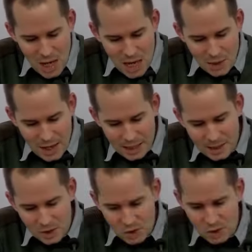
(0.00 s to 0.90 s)
That
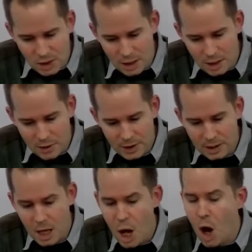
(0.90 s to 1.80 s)
is
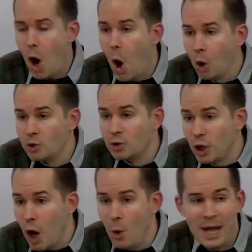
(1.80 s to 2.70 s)
the
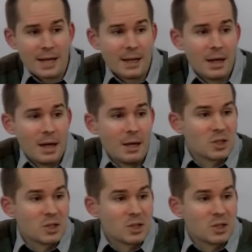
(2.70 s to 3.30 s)
ongoing